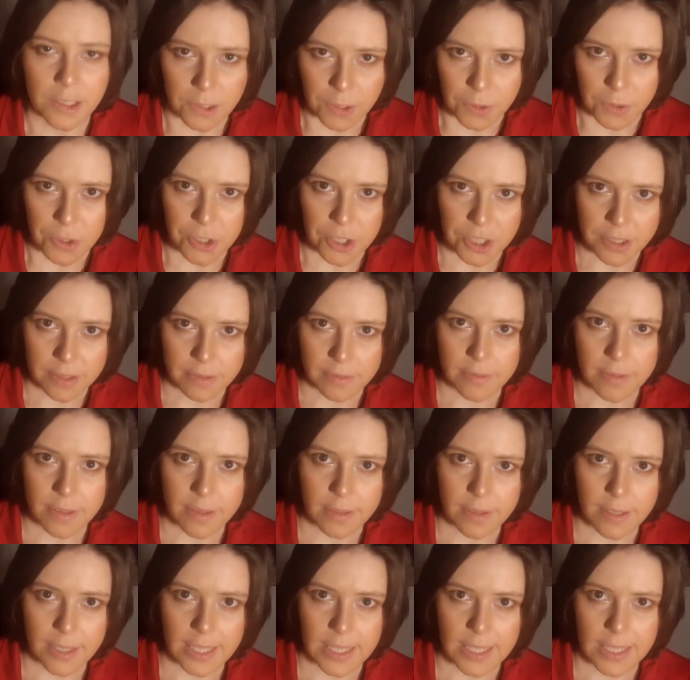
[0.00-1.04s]
to a
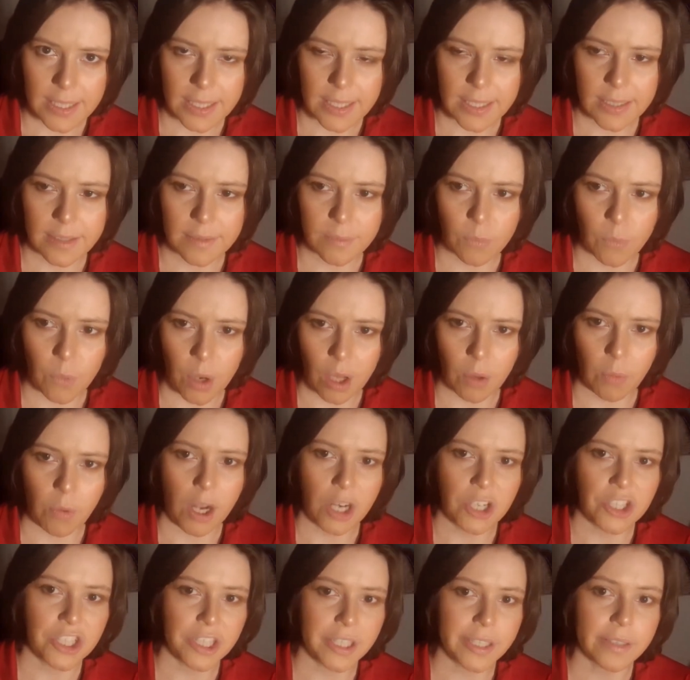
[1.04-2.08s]
conclusion uh,
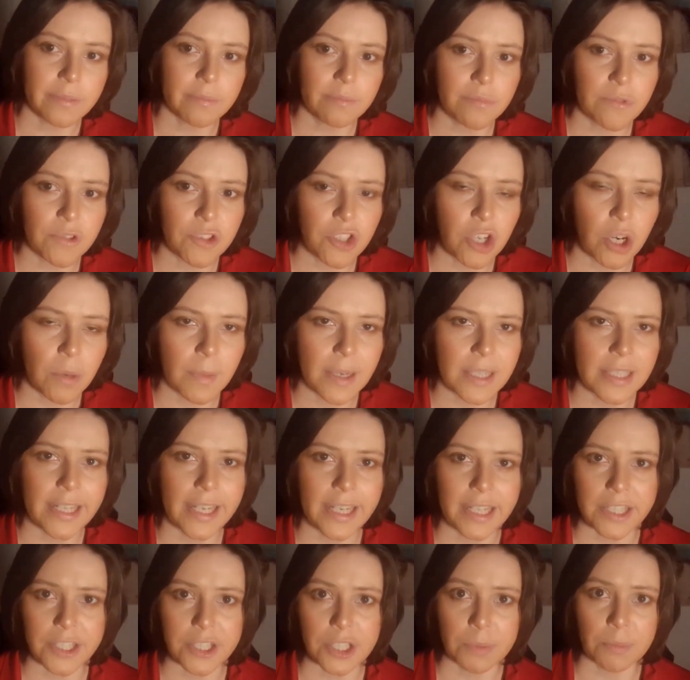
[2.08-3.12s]
while watching Joe
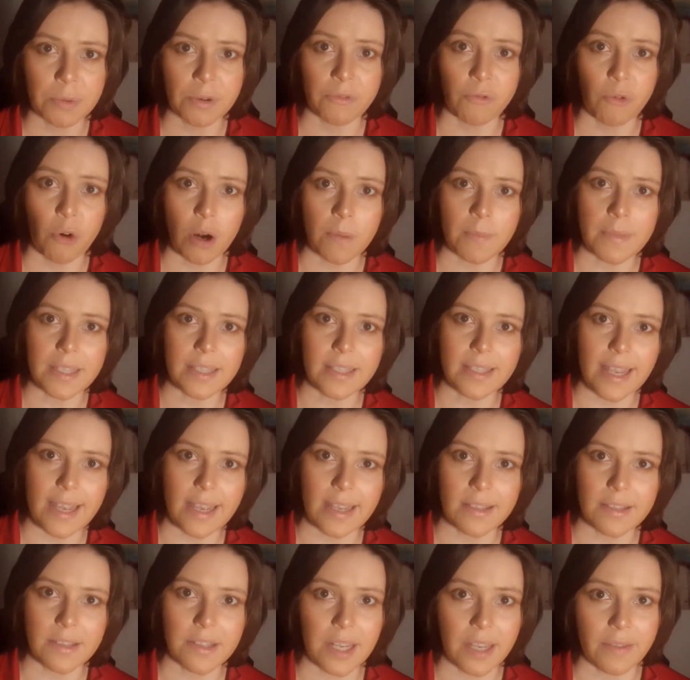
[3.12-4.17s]
Mantegna's
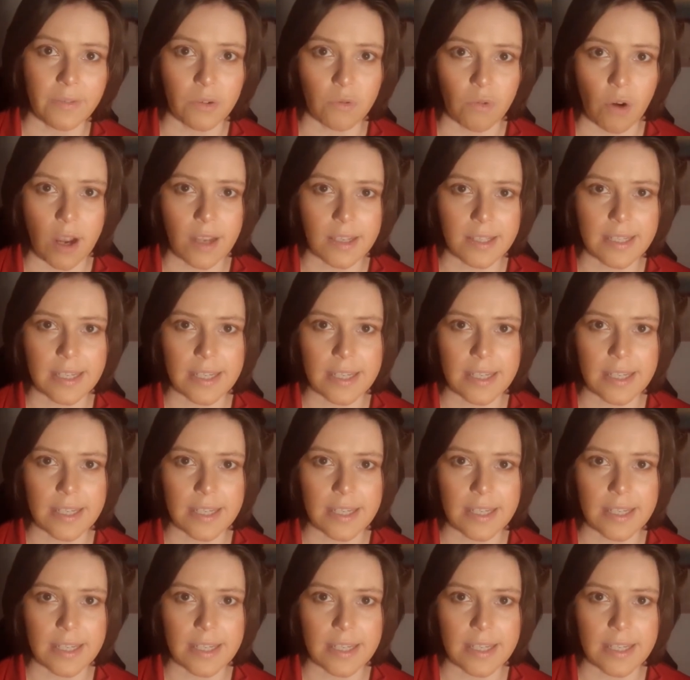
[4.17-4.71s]
performance as David